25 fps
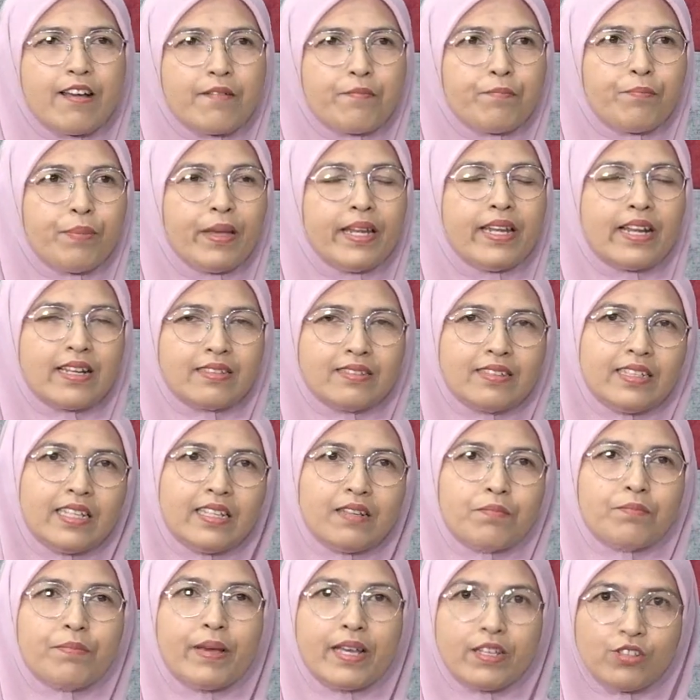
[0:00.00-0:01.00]
pediatric
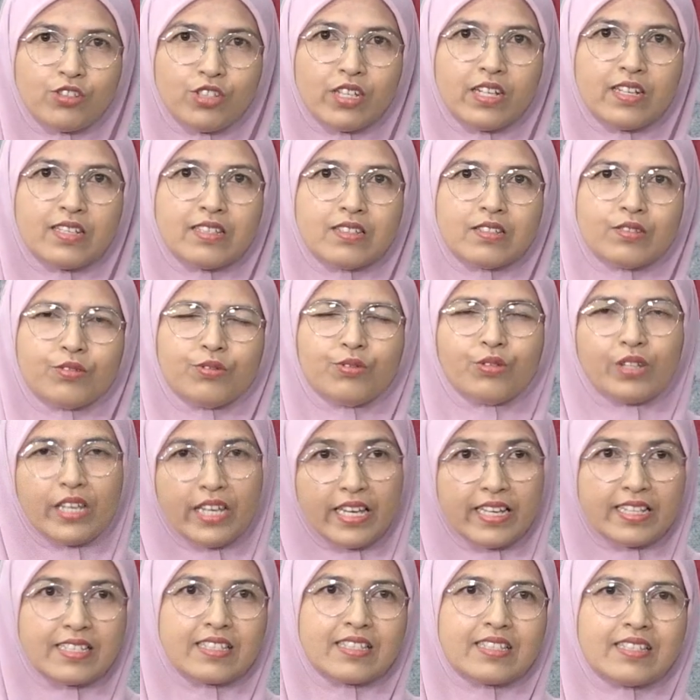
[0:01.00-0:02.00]
patients who
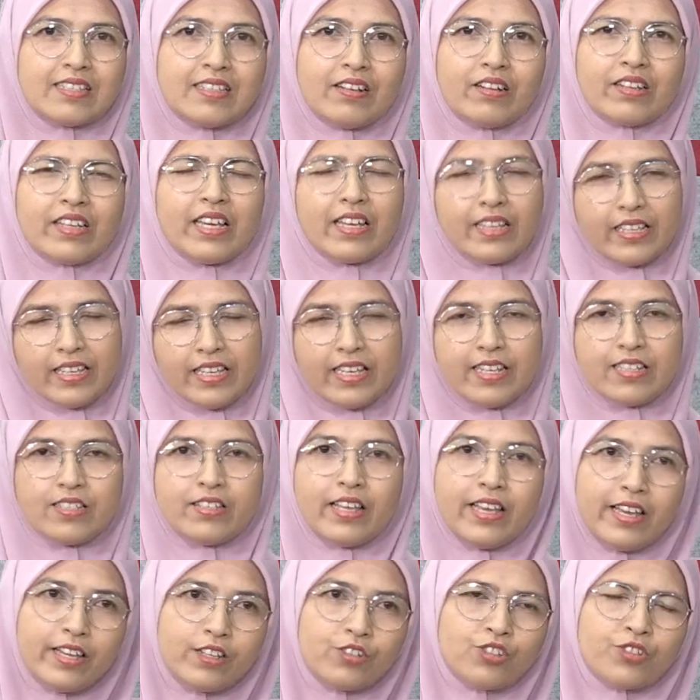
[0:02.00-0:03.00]
kids. Okay, kids
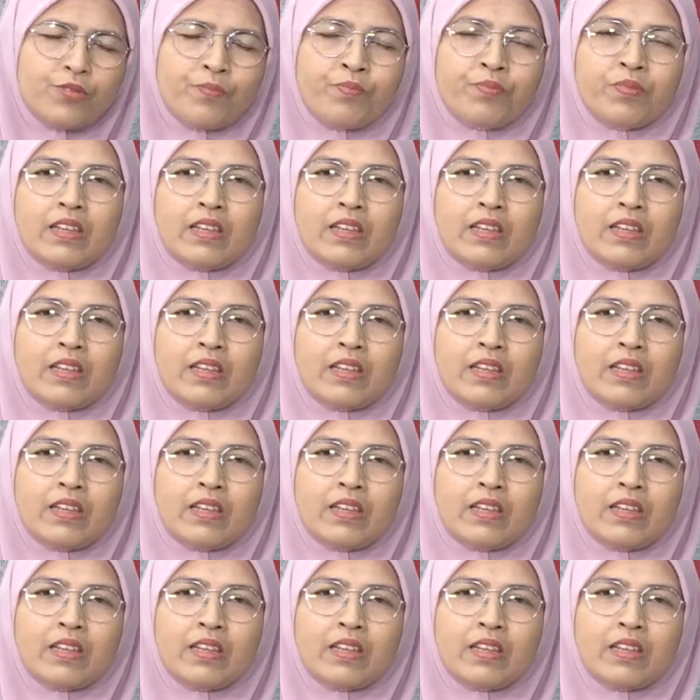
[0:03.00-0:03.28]
age.